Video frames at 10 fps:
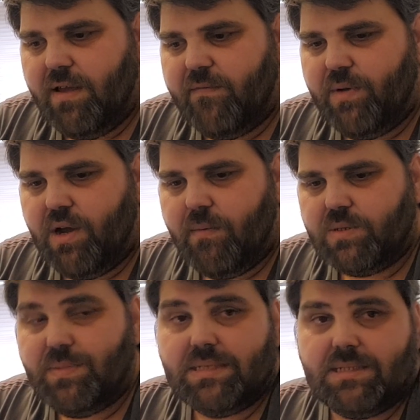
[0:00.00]
Clive
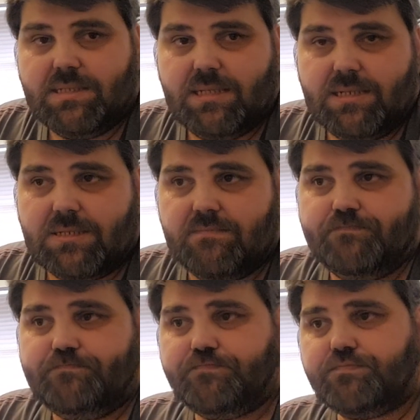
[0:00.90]
Palmer's businesses
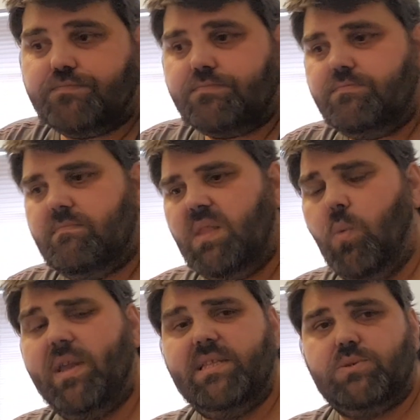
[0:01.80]
went